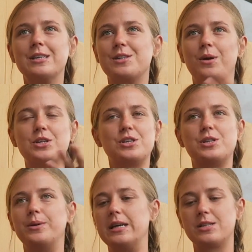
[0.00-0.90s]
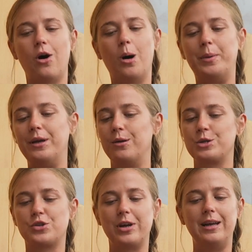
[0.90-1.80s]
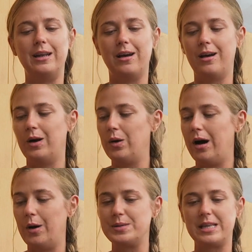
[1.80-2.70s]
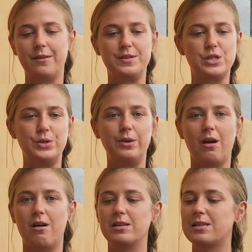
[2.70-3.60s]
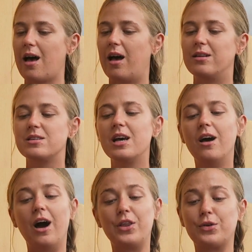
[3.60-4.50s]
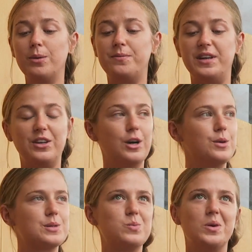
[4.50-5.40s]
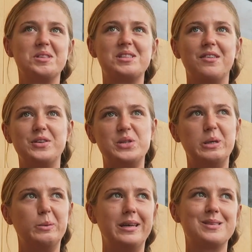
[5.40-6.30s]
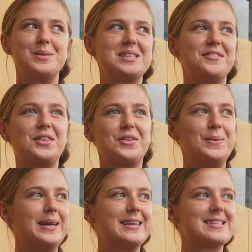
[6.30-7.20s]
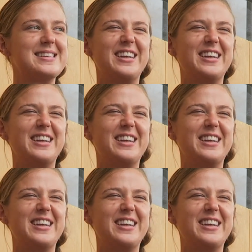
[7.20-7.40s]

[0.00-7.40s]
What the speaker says: So I was just doing it as a hobby. In Australia, I was there for 2 years and I threw up videos once every 2 weeks, once every 3 weeks.